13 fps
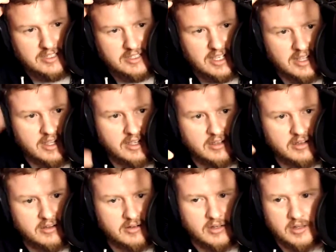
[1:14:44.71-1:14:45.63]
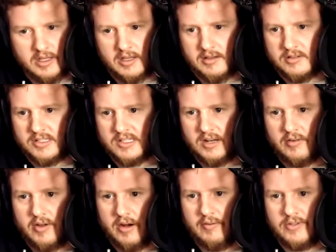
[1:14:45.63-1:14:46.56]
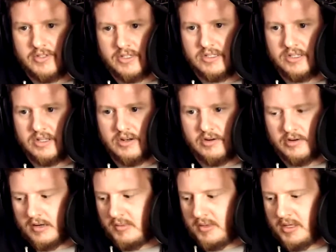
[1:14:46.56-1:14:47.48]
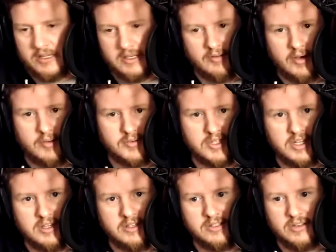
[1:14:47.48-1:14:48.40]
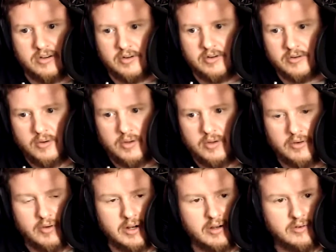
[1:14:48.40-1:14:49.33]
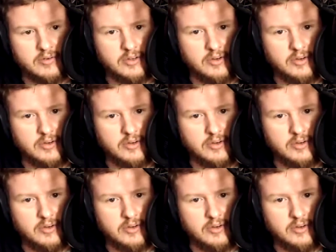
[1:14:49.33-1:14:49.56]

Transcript: Is that like a set of conferences that are going to be like DevOps days that are going around,